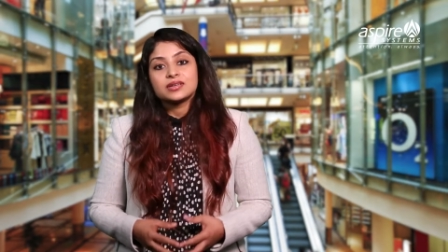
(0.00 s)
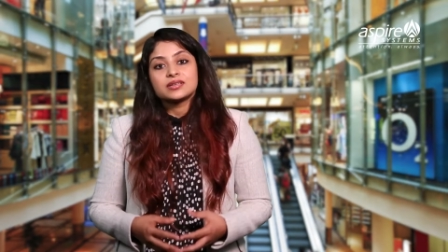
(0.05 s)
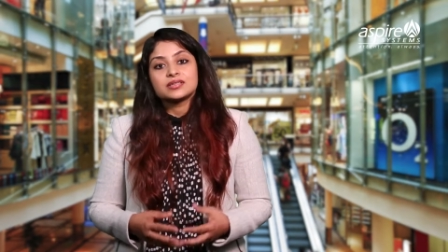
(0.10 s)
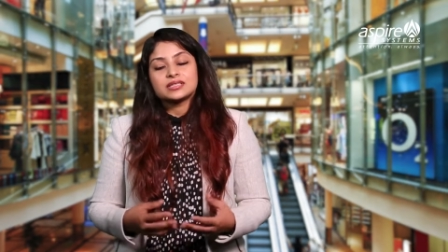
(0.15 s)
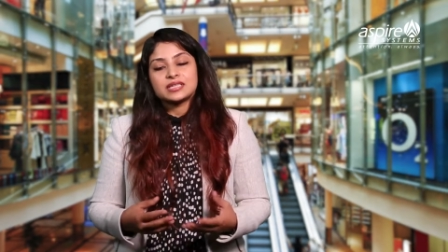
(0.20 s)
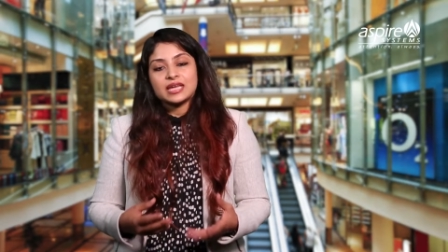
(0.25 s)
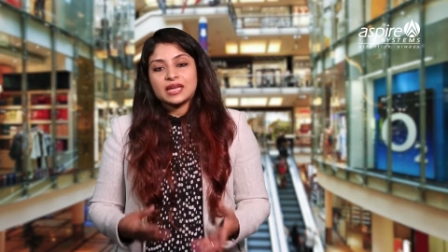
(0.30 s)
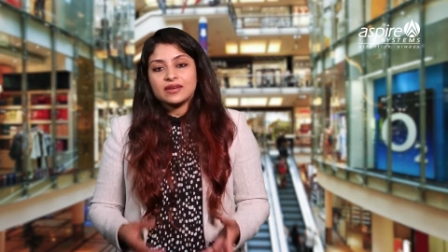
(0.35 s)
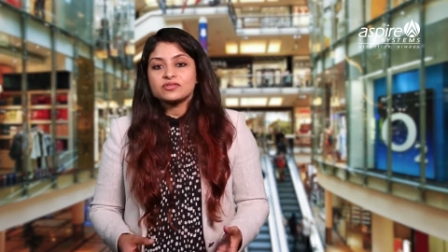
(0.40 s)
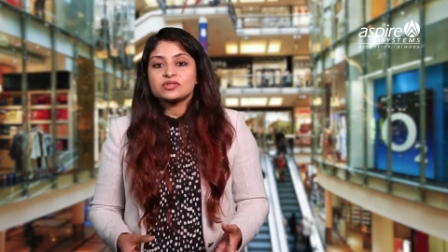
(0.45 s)

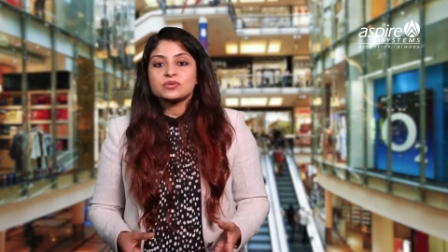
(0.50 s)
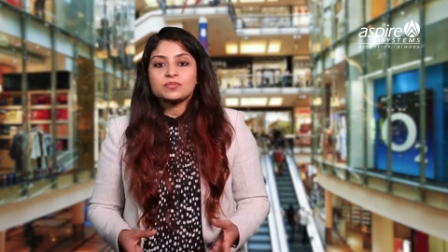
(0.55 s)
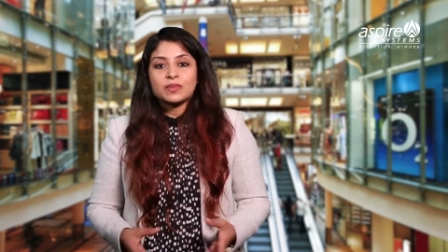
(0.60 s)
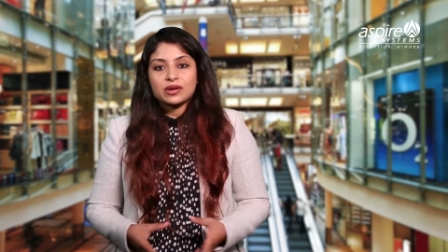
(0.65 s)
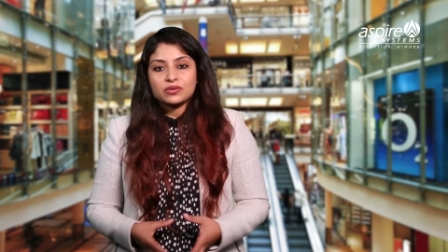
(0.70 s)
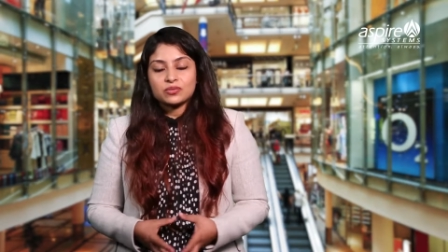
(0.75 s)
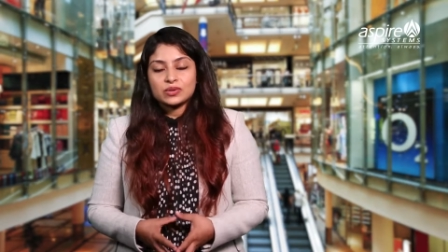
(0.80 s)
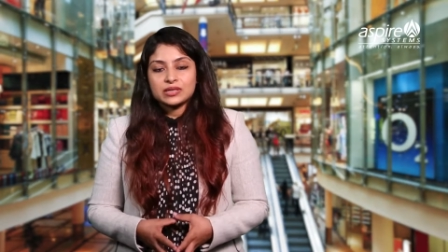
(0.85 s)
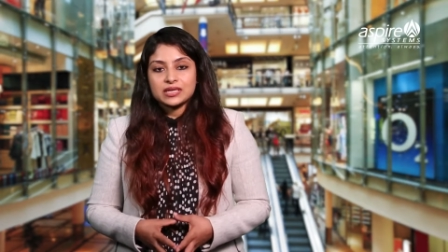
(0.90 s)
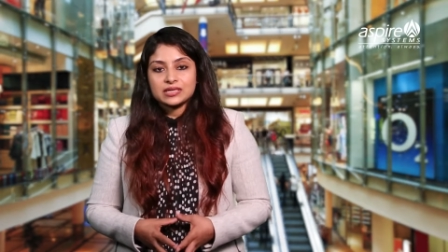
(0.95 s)
saves
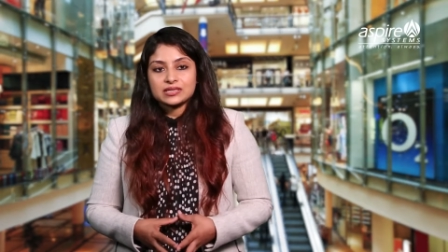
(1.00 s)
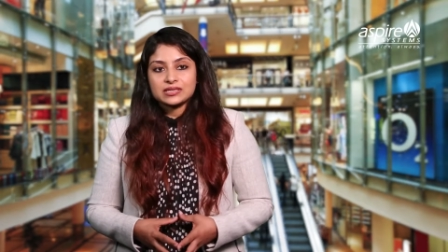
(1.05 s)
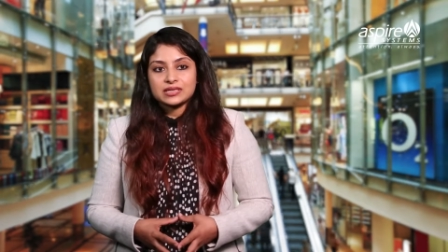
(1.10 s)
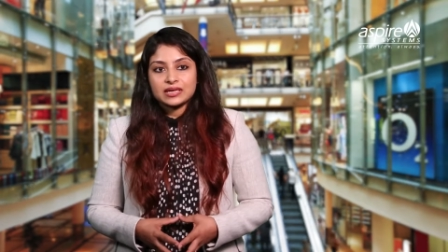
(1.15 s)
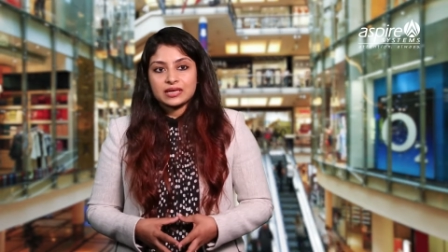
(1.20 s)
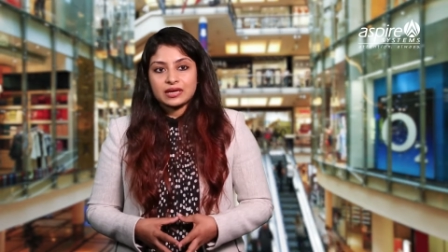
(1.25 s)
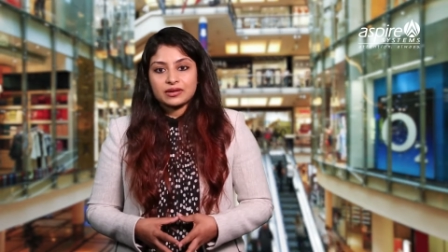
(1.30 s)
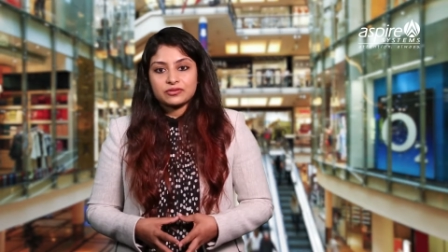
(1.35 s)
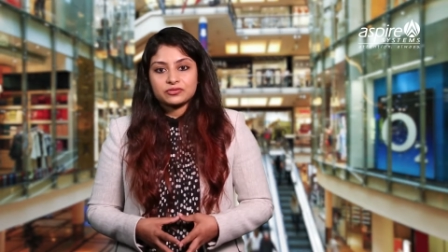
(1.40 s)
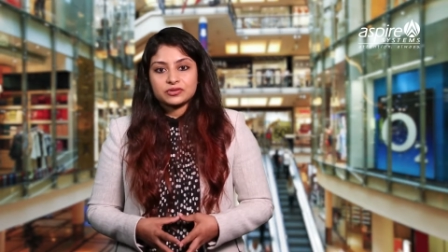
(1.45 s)
manual
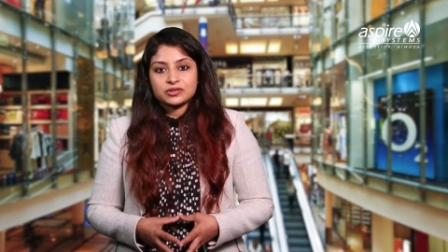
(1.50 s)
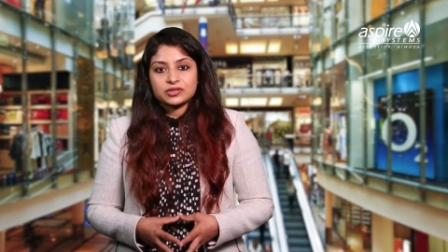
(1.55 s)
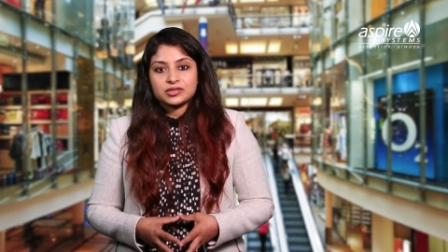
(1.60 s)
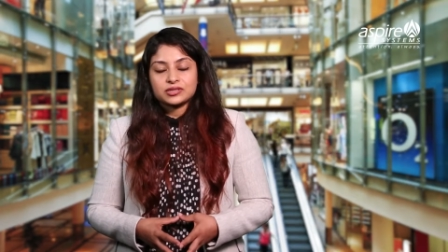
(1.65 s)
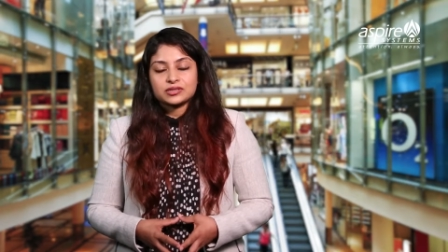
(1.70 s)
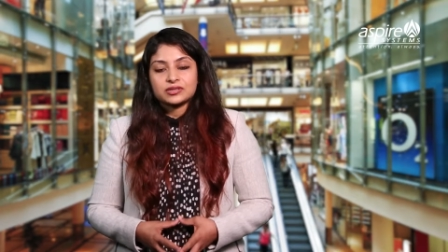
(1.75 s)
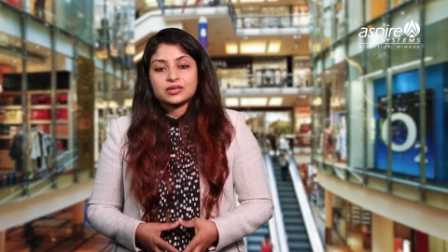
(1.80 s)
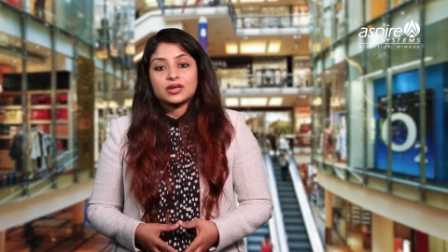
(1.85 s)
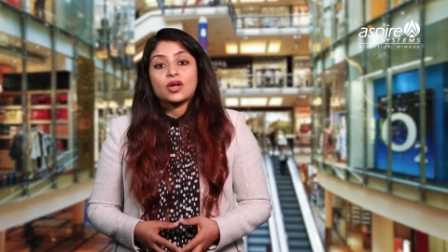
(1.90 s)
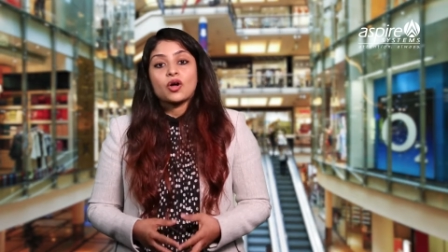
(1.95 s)
testing effort,
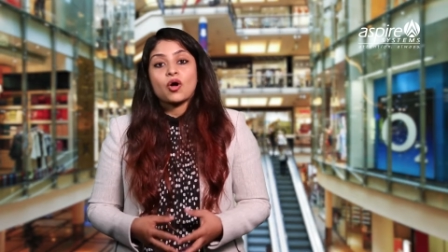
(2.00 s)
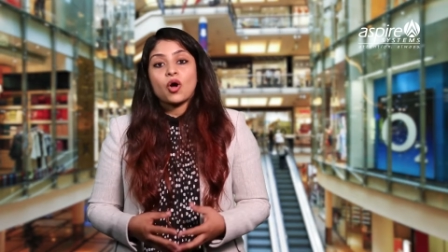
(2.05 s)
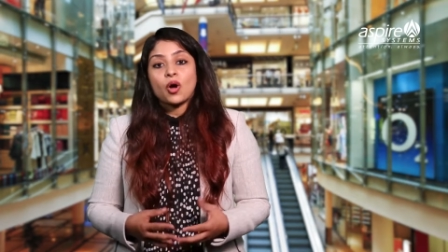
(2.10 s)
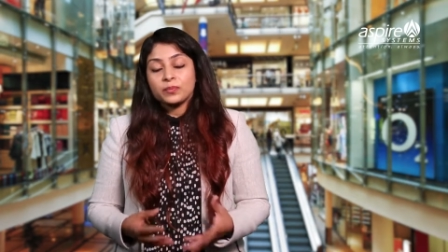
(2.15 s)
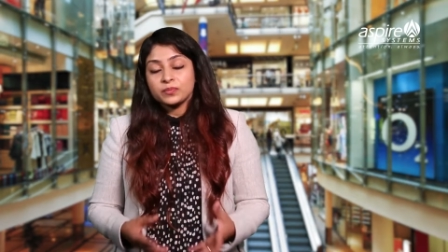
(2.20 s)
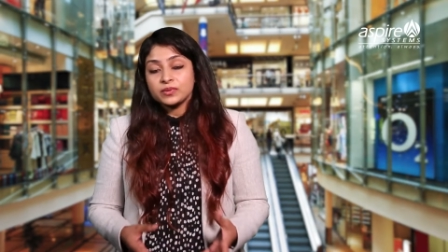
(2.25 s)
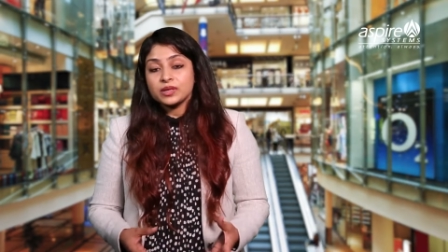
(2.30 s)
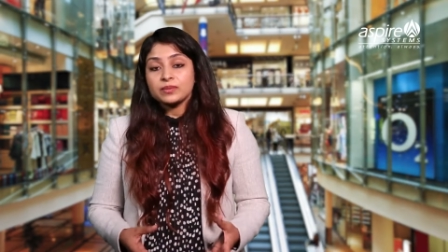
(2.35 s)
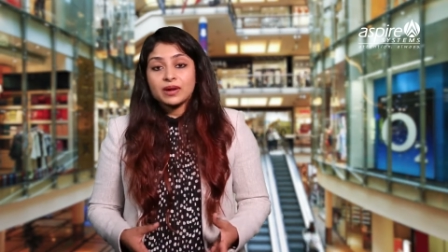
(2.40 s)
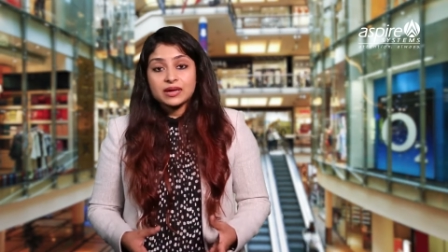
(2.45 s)

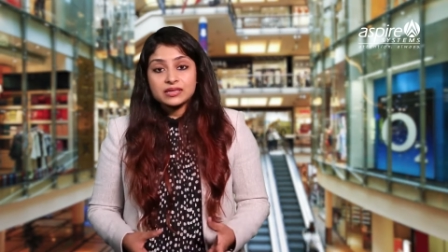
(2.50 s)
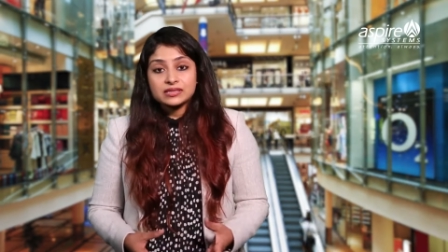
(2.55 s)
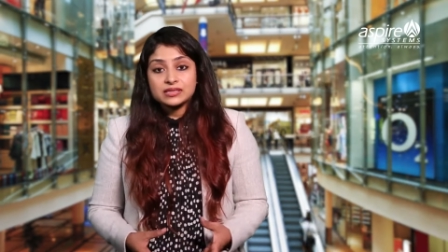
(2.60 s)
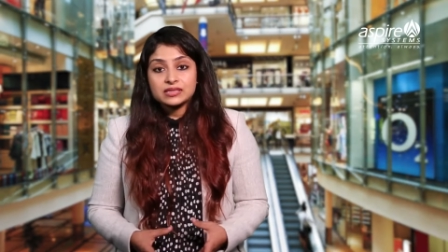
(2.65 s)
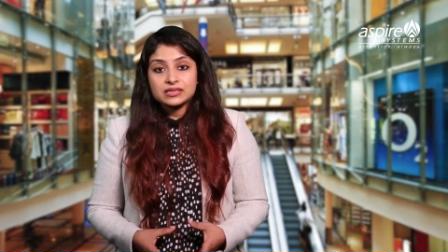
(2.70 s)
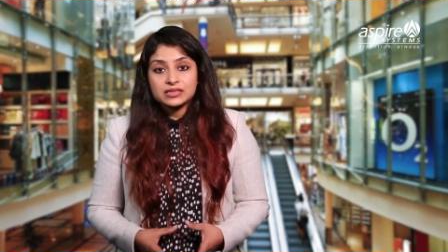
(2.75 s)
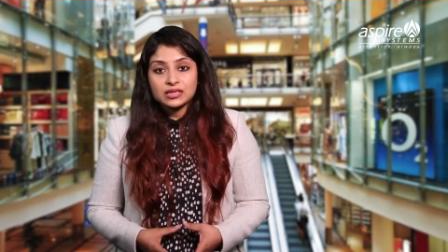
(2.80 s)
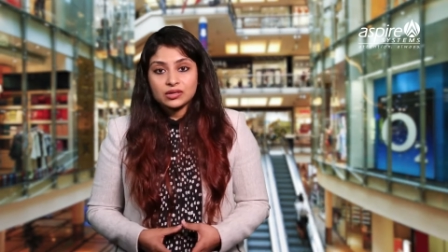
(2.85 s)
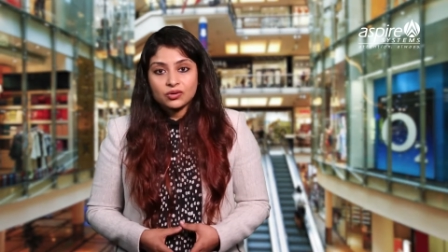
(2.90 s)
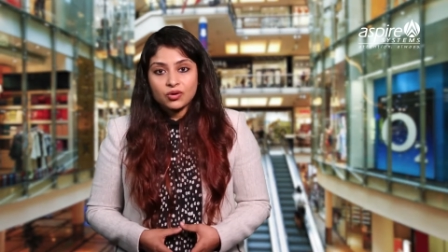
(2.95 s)

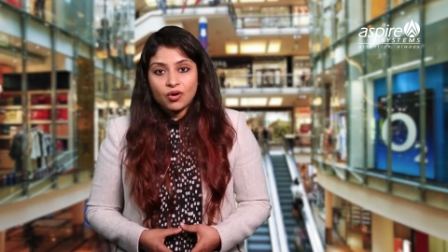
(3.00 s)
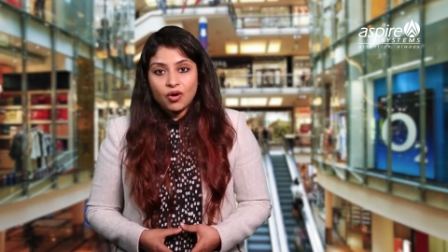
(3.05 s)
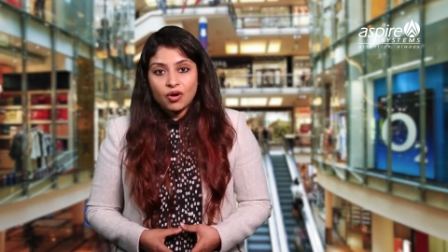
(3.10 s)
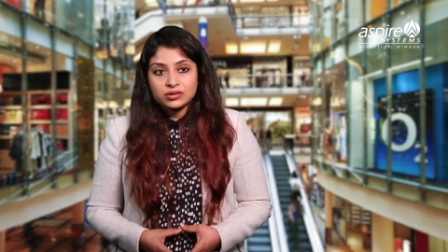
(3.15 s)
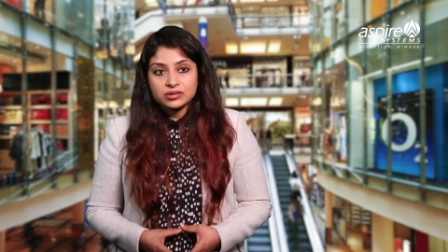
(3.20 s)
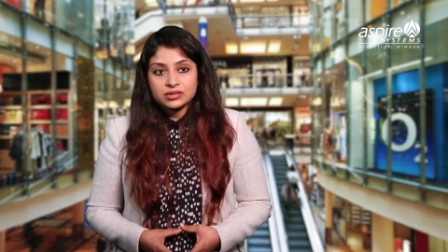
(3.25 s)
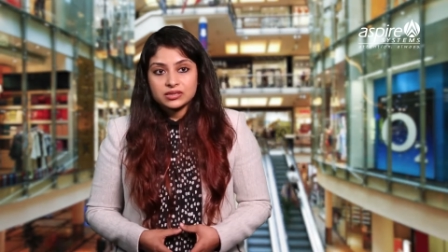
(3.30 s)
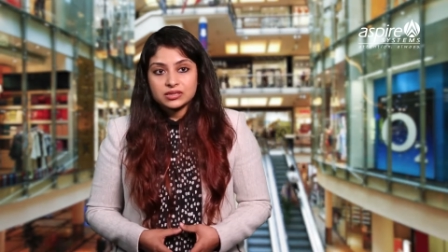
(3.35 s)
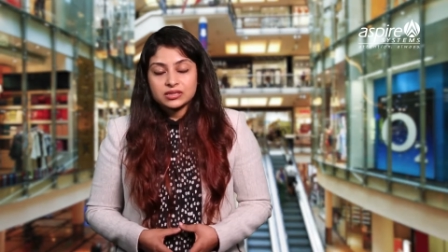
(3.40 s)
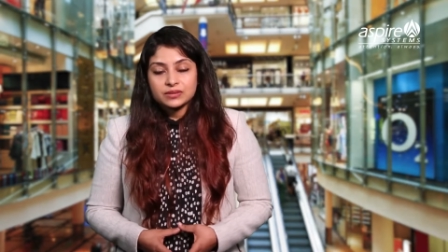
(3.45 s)
optimizes the
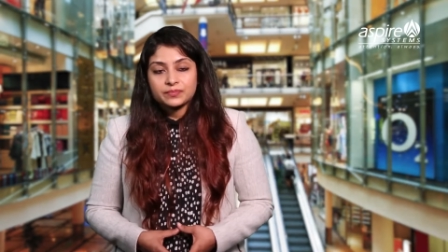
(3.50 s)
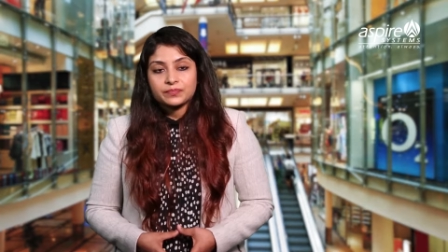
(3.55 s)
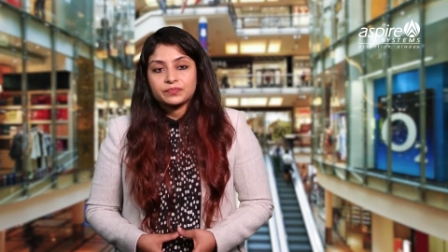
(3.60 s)
cost,